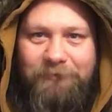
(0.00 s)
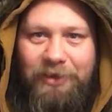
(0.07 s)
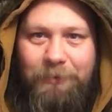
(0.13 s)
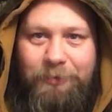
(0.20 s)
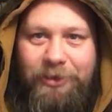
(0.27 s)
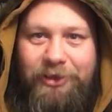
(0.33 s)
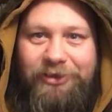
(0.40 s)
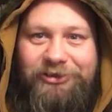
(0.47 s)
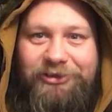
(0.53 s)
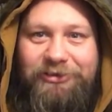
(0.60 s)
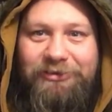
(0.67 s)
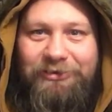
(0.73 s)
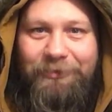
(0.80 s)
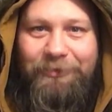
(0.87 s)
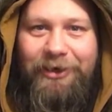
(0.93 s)
a bitch,
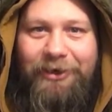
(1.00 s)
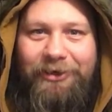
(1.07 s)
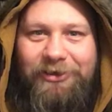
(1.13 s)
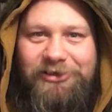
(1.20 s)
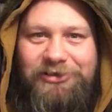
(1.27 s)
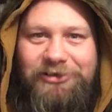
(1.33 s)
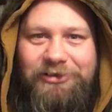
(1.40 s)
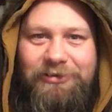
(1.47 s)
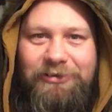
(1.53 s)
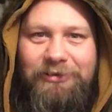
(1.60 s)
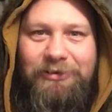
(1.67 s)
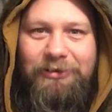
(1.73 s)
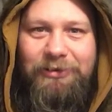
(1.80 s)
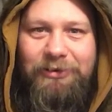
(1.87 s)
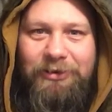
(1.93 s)
to be honest.
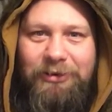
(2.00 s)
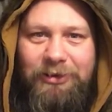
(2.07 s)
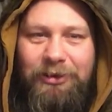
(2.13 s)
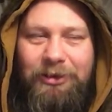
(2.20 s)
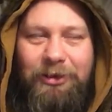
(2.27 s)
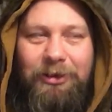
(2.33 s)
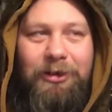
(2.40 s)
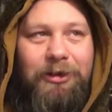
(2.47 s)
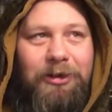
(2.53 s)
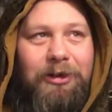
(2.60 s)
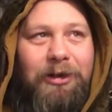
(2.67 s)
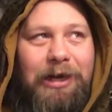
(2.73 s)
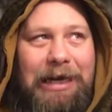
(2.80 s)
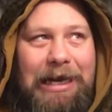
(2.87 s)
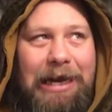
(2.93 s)

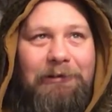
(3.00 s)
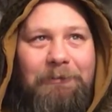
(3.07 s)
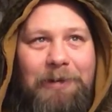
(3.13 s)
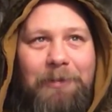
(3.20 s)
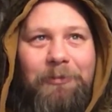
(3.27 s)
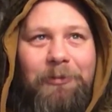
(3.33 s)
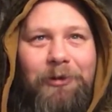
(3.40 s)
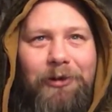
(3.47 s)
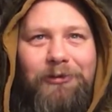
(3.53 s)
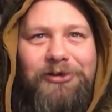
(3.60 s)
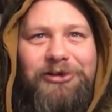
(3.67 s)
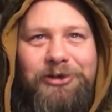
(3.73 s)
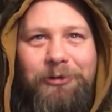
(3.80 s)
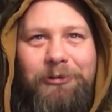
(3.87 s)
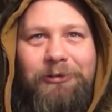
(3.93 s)
I remember those
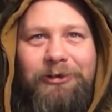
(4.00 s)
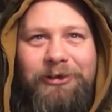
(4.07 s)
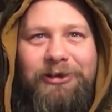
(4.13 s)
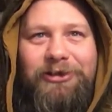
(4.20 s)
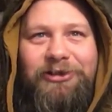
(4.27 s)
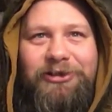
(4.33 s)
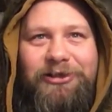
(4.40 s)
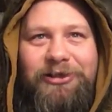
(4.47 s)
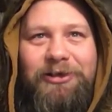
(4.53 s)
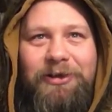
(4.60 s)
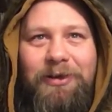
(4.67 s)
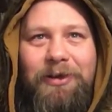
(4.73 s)
stories.